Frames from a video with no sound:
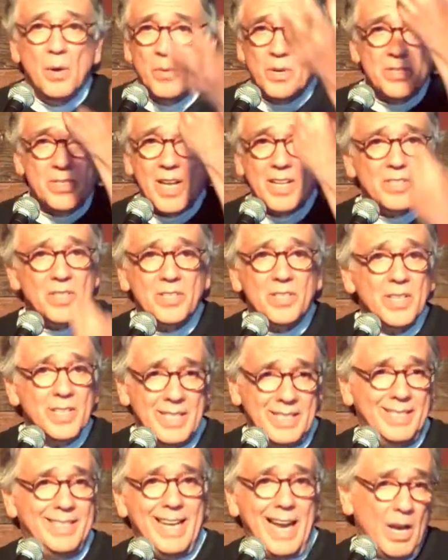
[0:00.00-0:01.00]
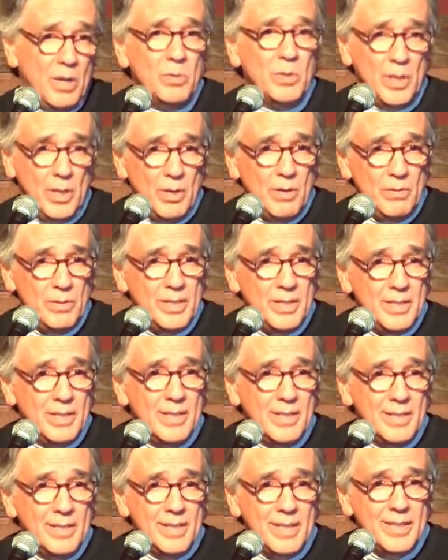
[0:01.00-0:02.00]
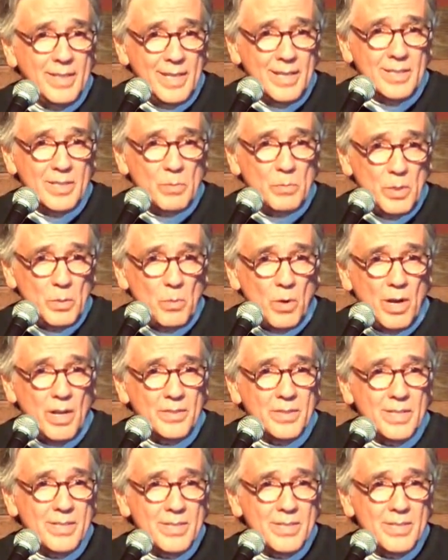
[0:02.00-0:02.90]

Well, he's not just going to download the things that we want.